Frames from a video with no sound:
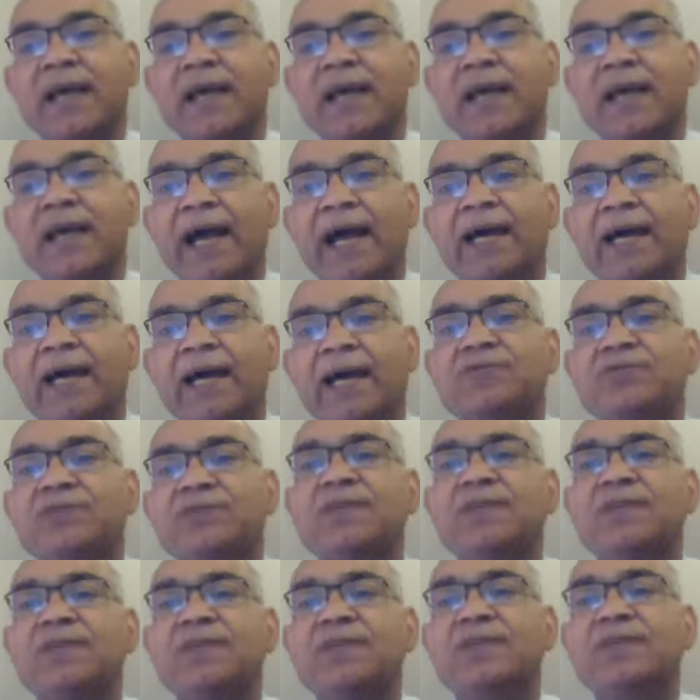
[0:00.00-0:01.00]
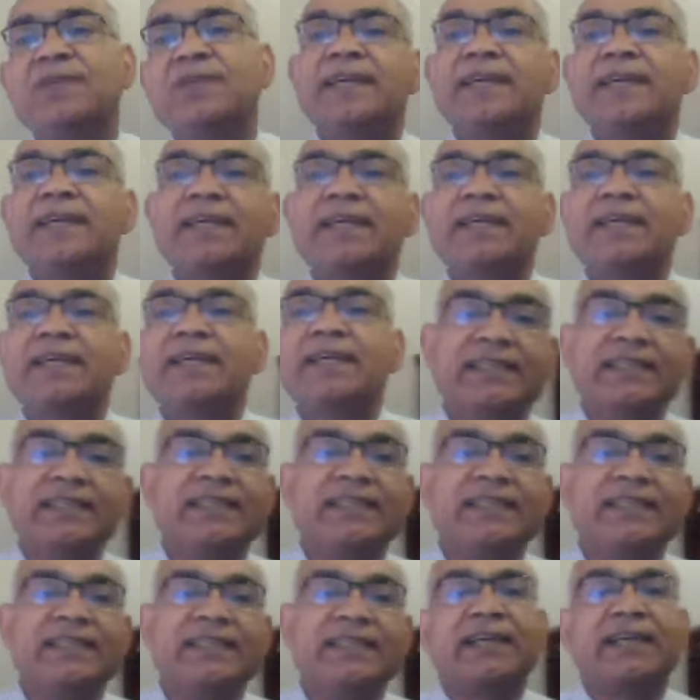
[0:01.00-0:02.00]
as we are taking this
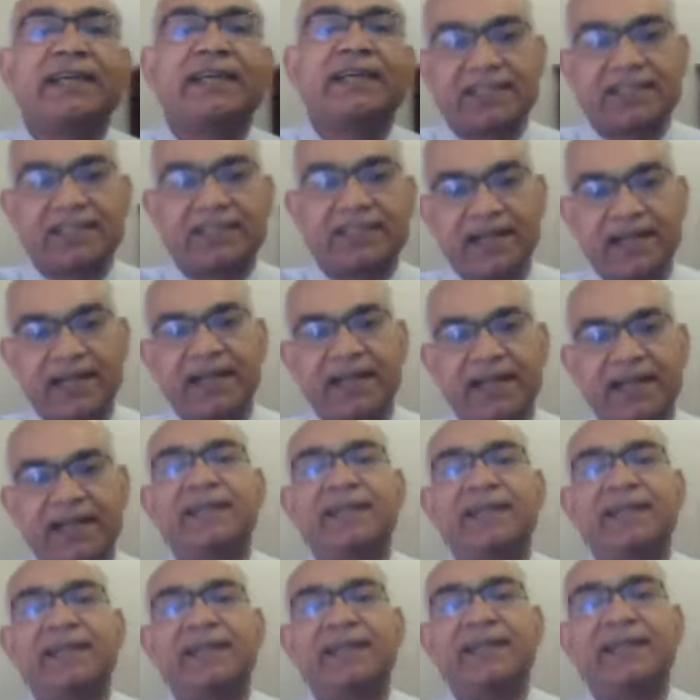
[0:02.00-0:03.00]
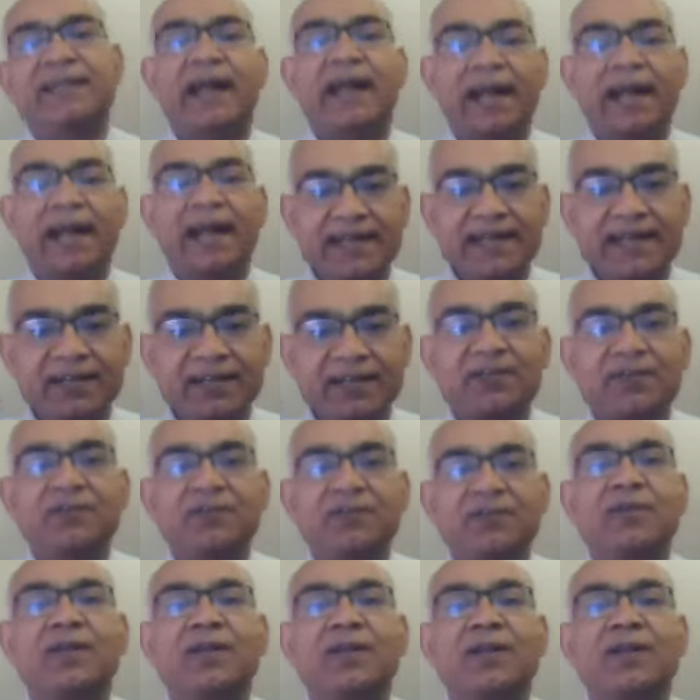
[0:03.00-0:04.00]
in our stride and
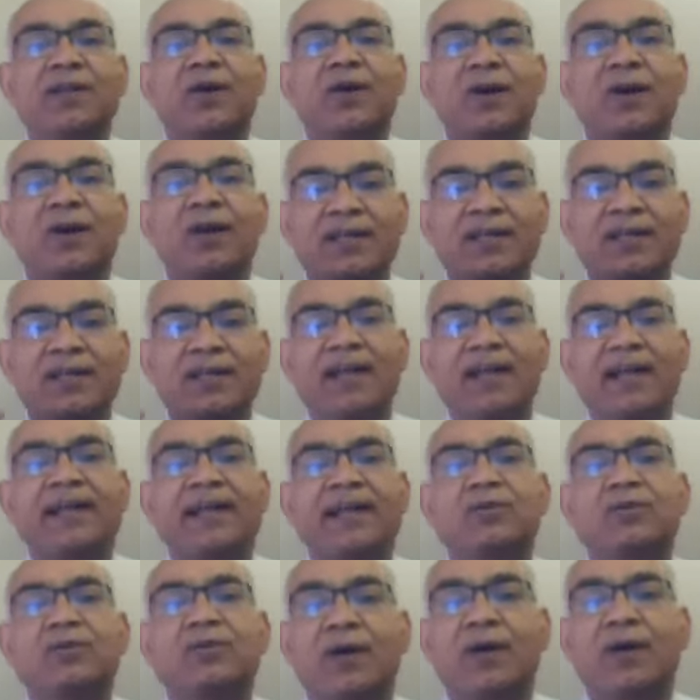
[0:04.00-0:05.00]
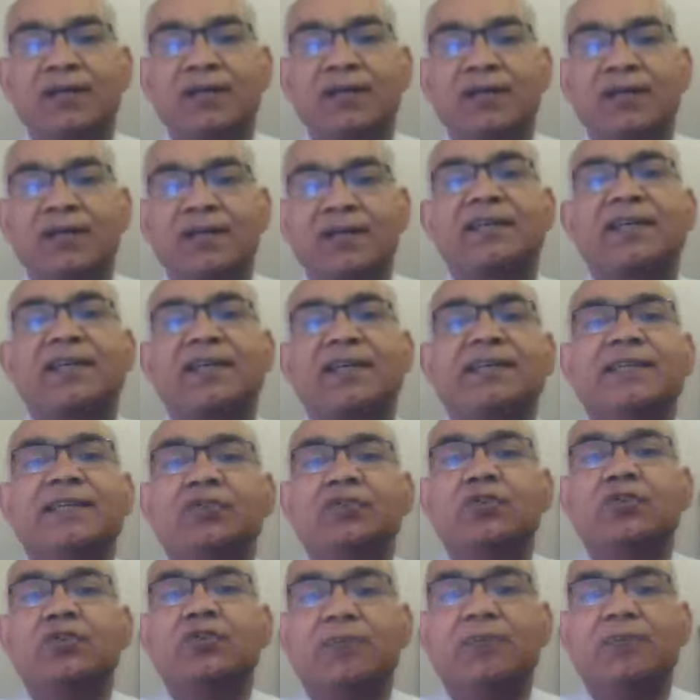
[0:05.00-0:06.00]
will not like to hurt the
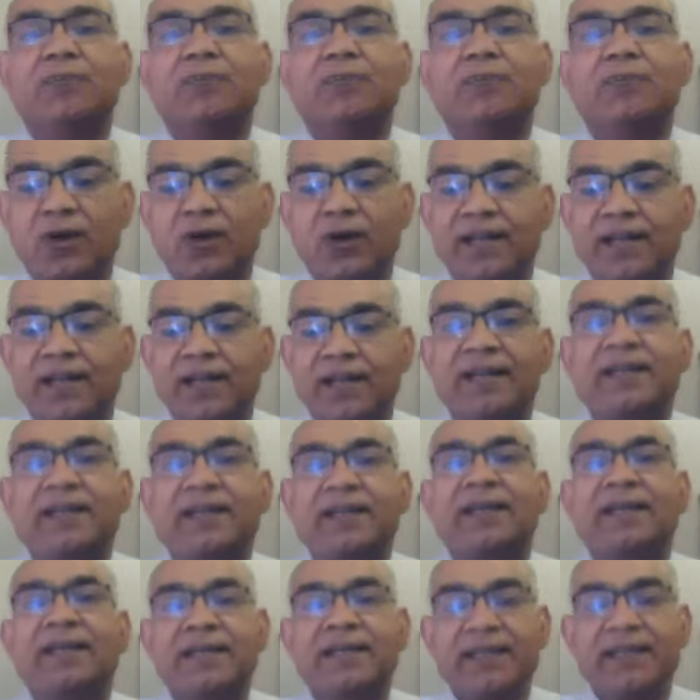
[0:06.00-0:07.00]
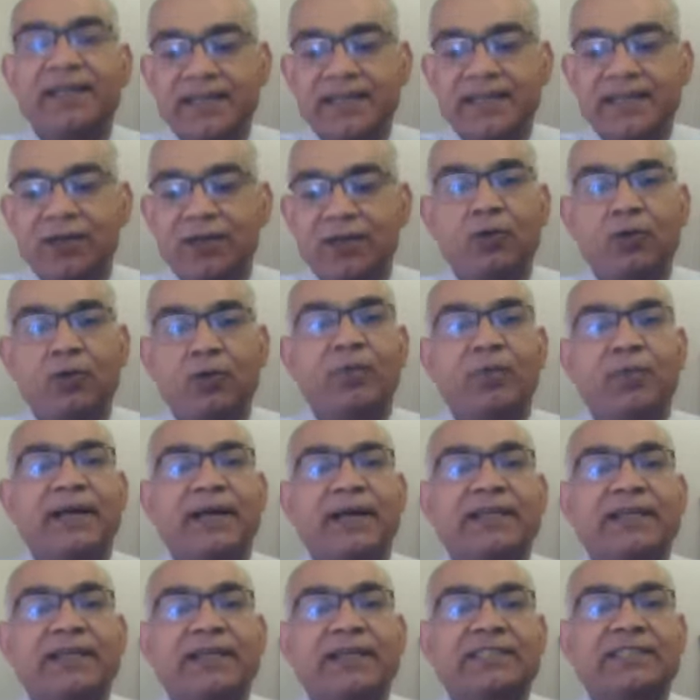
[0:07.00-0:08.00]
consumer pocket, he
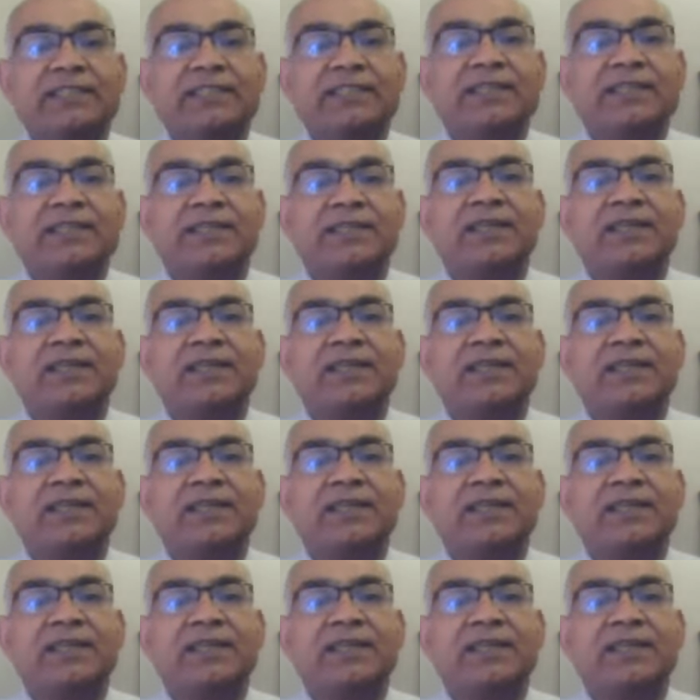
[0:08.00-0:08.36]
opines.